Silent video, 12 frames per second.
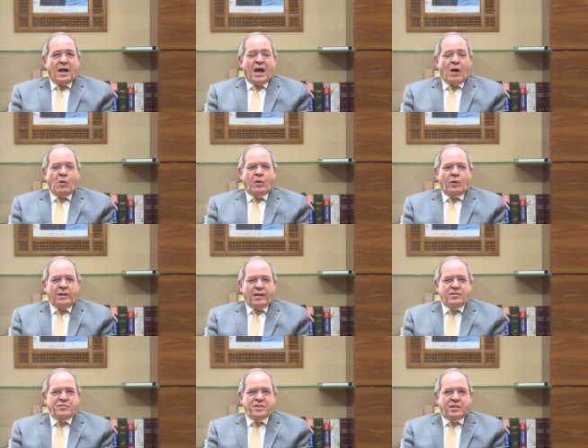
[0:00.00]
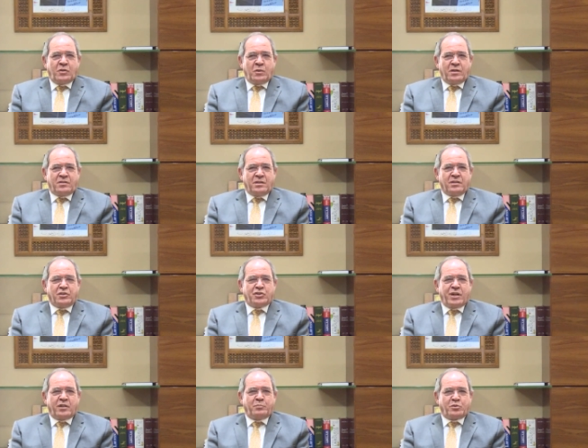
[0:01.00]
Our collective security,
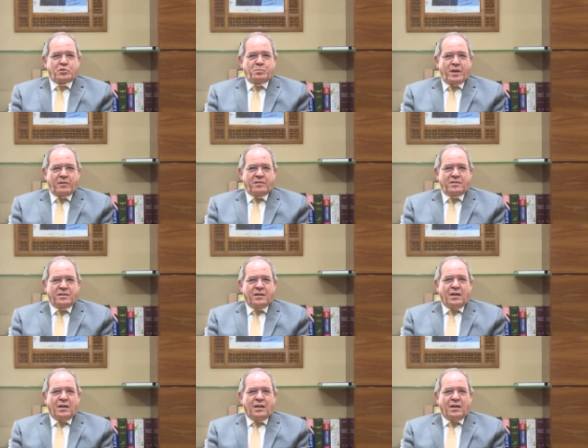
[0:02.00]
shared prosperity,